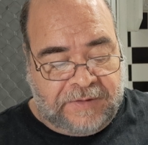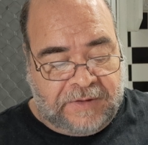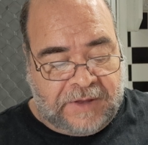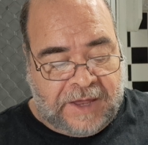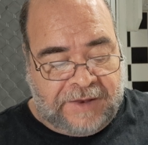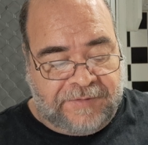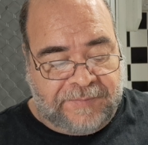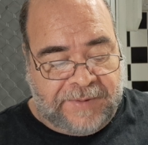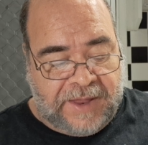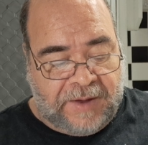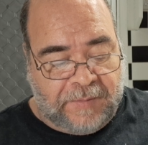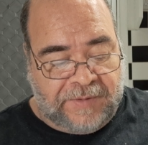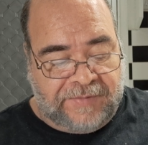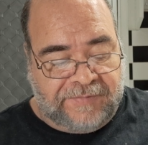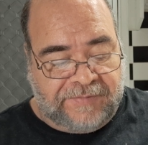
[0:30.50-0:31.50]

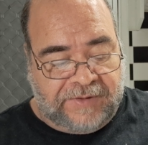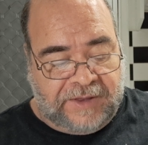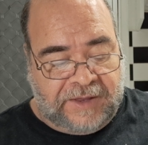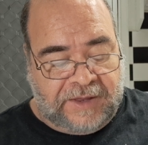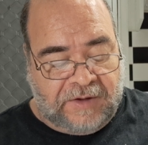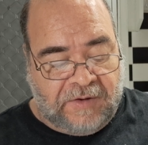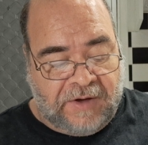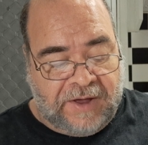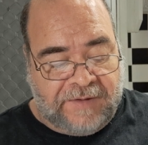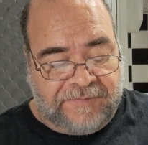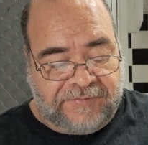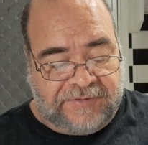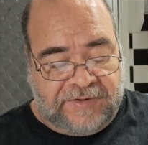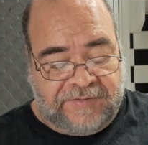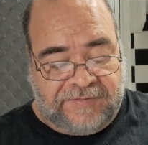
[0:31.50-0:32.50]
Hba1c
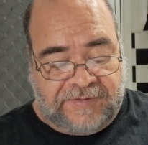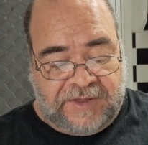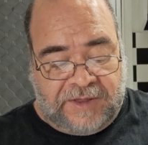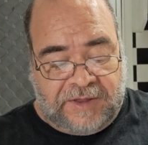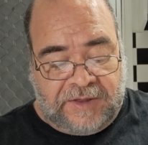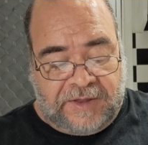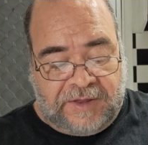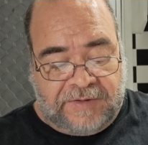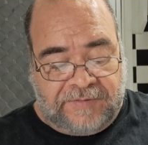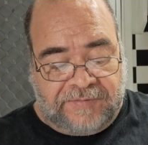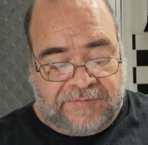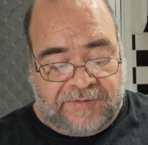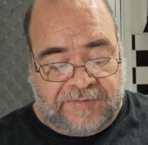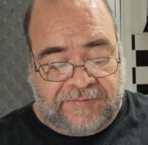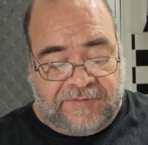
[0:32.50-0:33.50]
IFCC is
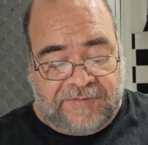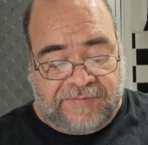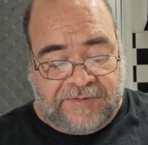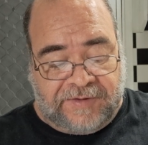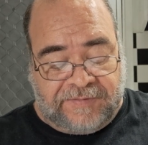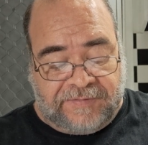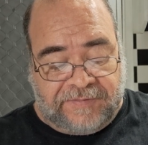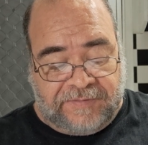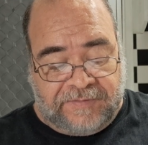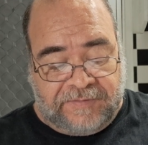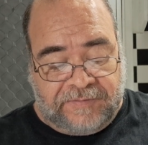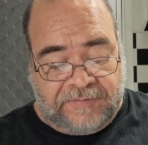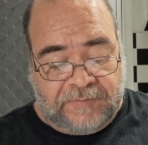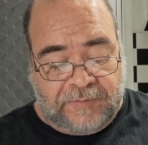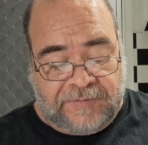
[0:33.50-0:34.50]
66,
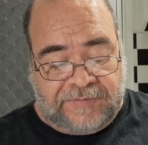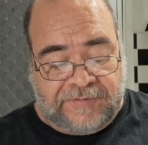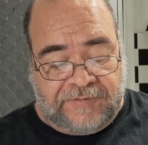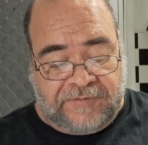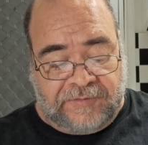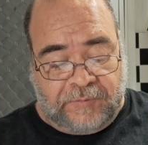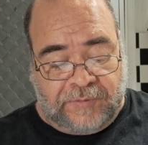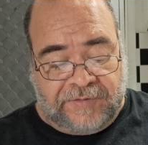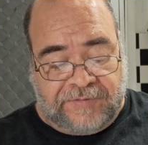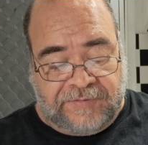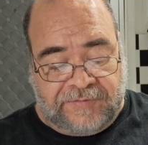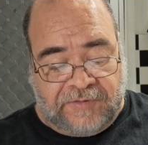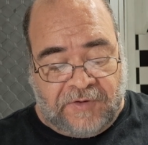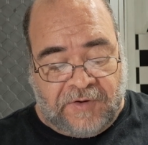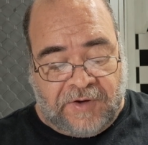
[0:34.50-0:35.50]
which
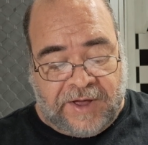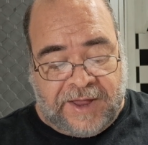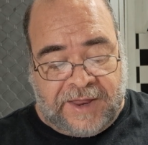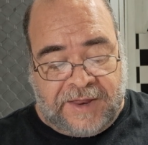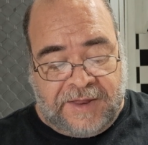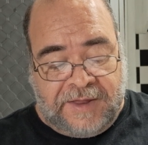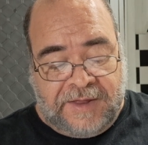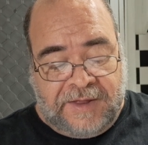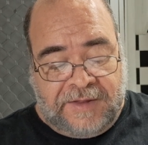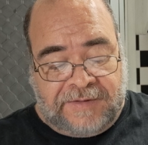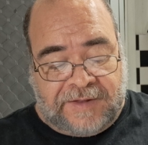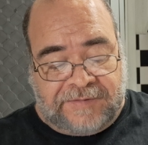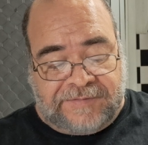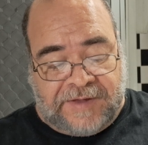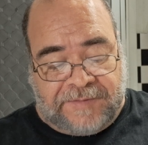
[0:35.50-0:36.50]
is high.
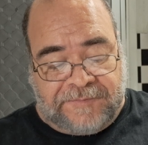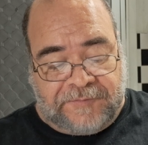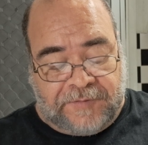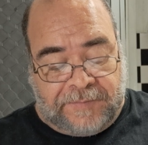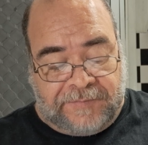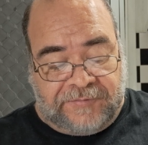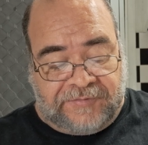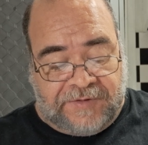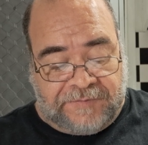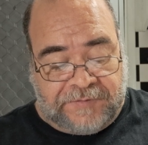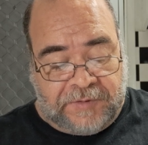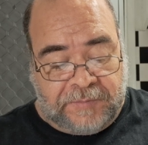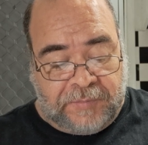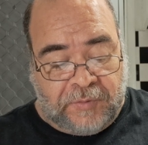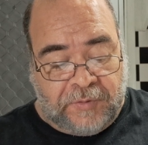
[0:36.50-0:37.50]
That's up from
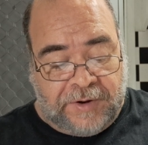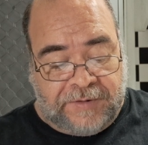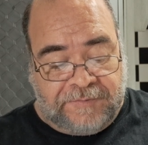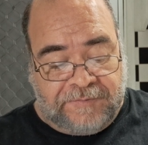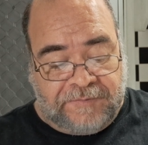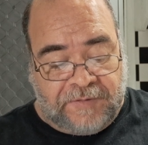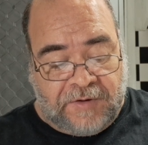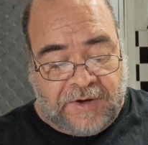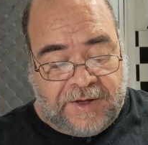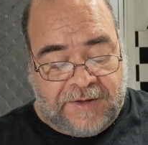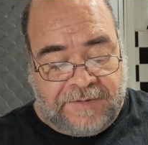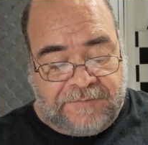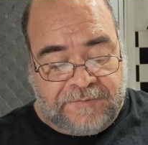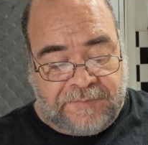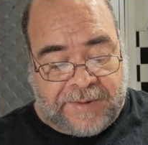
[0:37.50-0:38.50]

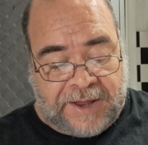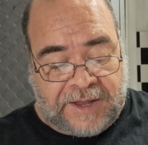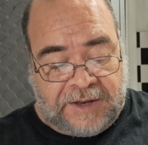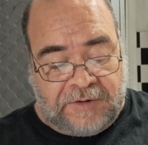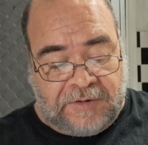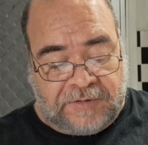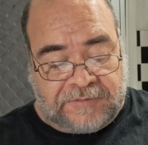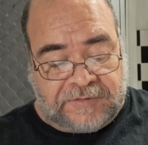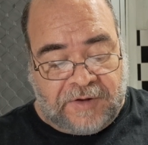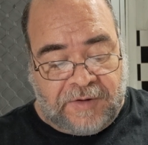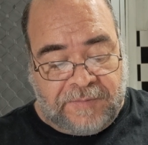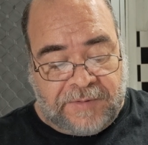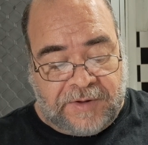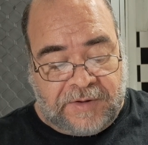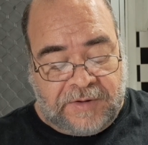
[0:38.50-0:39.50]
7.5 back in
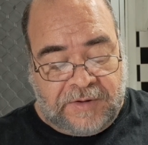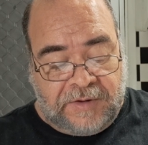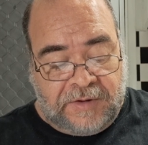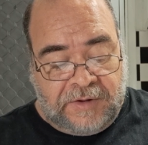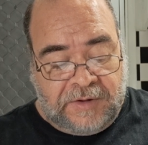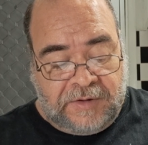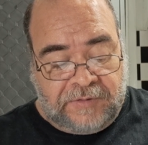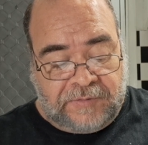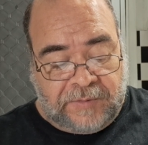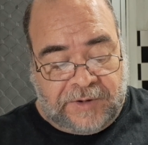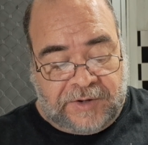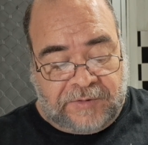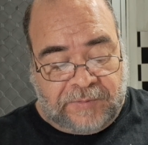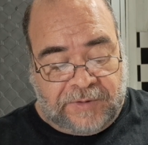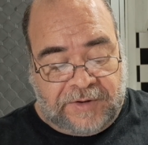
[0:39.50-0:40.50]
October
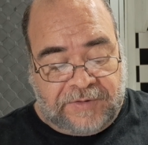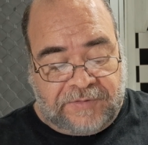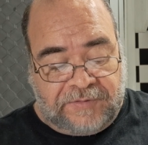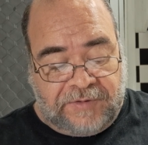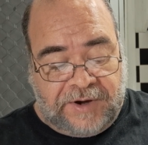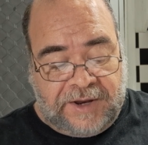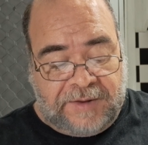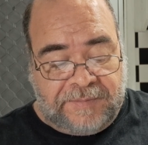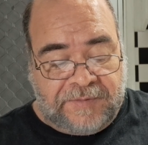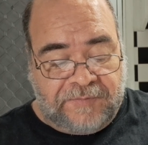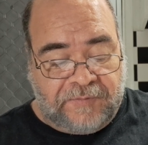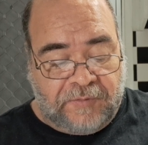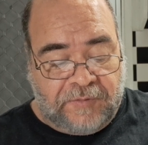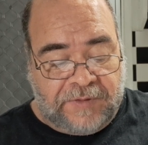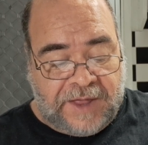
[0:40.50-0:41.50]
2023.
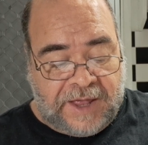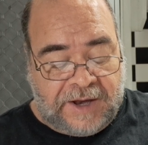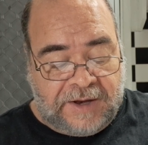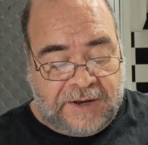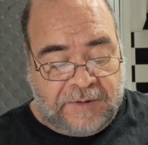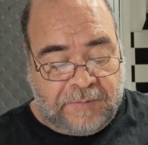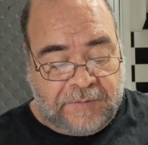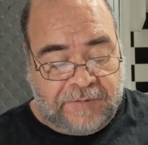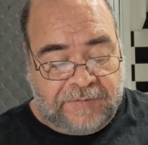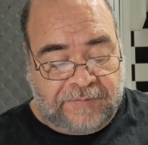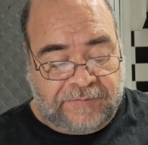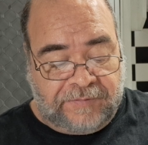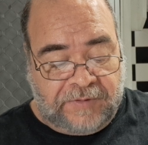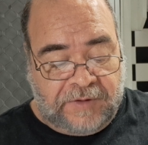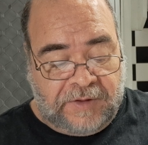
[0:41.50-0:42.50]
Before that, it
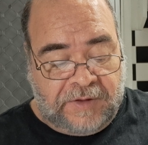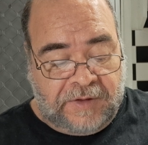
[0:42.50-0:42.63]
was